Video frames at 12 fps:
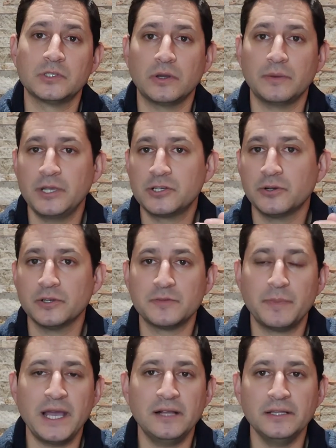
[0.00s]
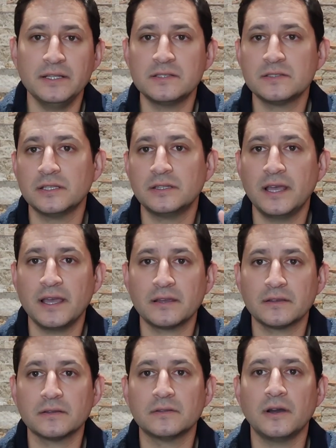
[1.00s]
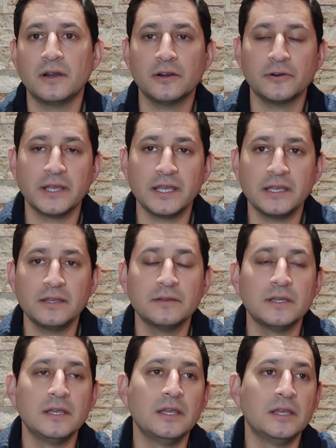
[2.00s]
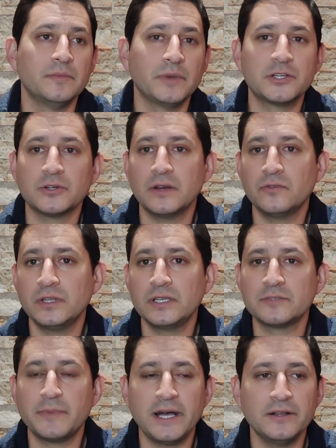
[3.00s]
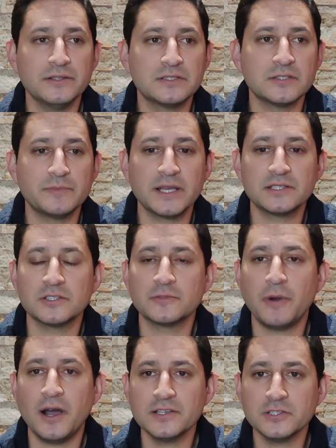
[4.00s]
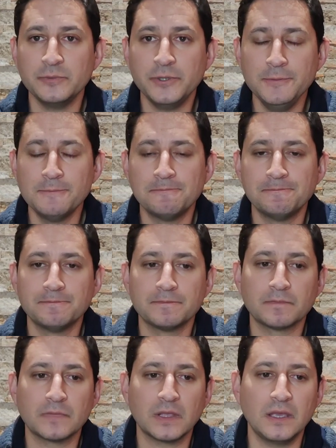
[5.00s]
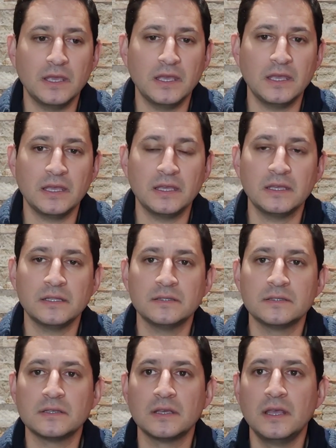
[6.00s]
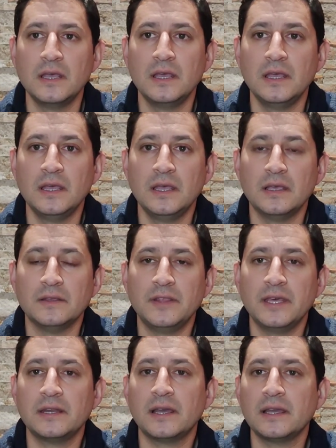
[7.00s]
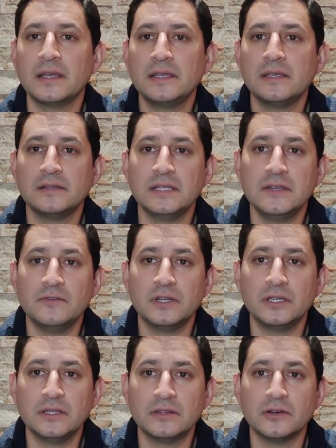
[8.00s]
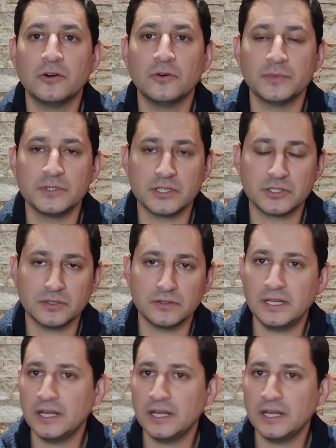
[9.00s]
So I make sure it's balanced, the deck, the RA, make sure everything's balanced as best as possible. And then I leave it in the home position.